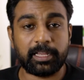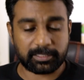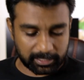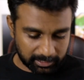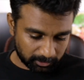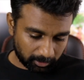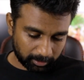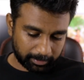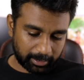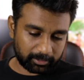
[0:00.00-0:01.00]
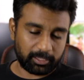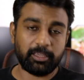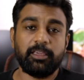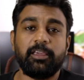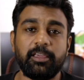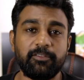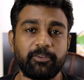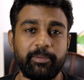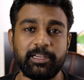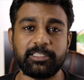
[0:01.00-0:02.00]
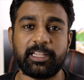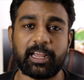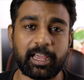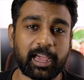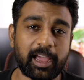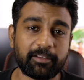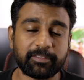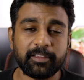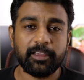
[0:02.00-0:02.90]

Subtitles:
that's all about the information that I have.